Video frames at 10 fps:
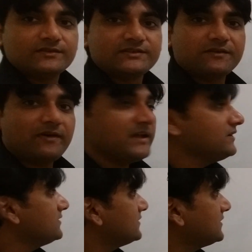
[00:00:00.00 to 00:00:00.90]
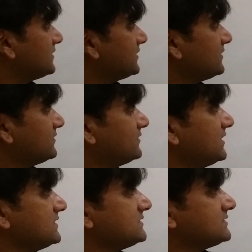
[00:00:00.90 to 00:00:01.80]
Divide
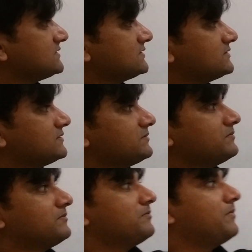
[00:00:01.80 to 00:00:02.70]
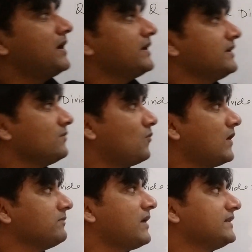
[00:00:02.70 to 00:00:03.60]
this by
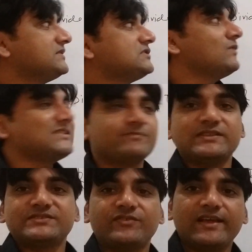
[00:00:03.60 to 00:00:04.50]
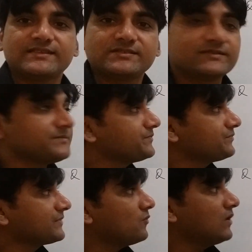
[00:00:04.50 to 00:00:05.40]
1 minus 2x plus 3x,
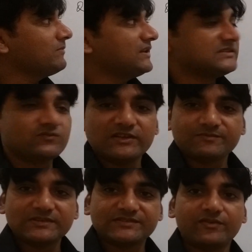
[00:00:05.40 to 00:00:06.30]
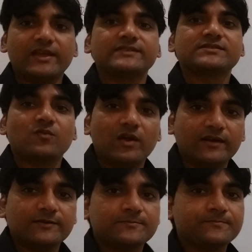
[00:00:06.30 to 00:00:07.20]
1 minus 2x plus 3x
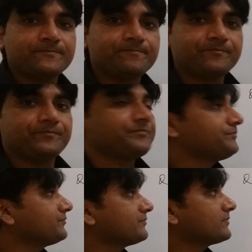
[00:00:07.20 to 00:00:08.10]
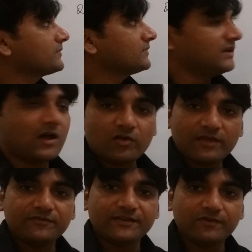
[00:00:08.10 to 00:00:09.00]
squared. Then how
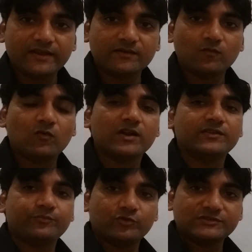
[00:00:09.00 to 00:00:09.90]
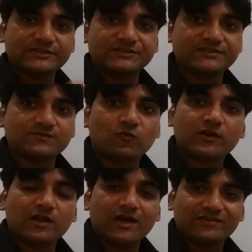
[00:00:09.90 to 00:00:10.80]
can we divide? What are the procedures?
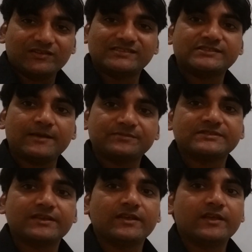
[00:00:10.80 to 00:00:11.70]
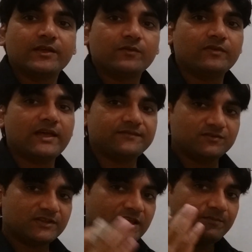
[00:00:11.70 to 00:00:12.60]
What are the steps we
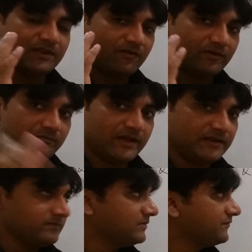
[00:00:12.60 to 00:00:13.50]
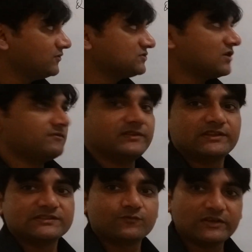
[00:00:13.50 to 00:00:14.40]
have to keep in our mind before
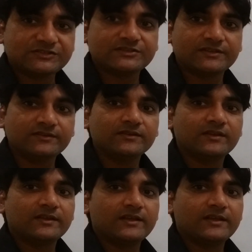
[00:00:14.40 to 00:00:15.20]
solving this question?